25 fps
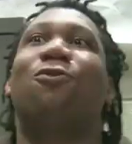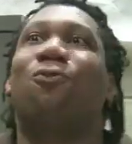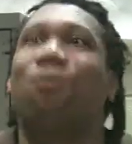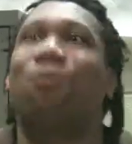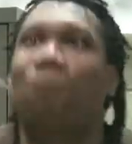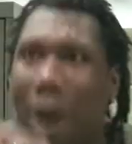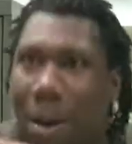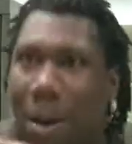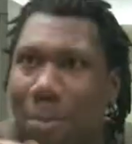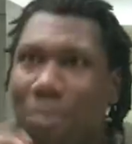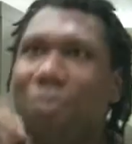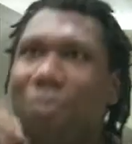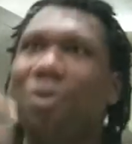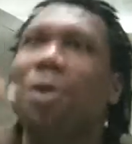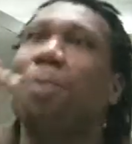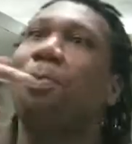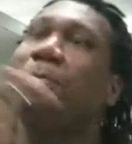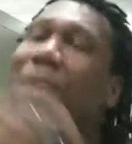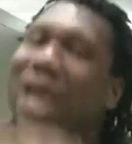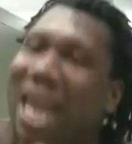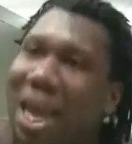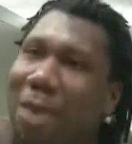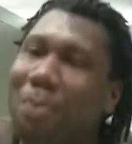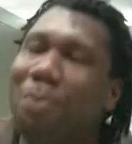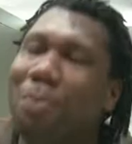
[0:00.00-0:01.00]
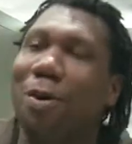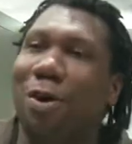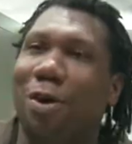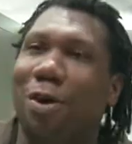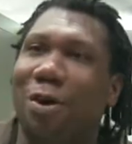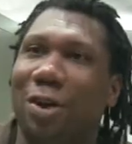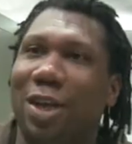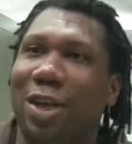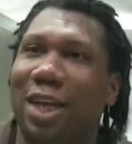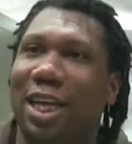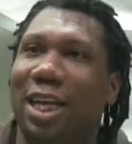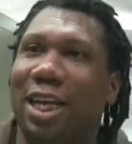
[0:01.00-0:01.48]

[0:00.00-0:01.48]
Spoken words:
from the people.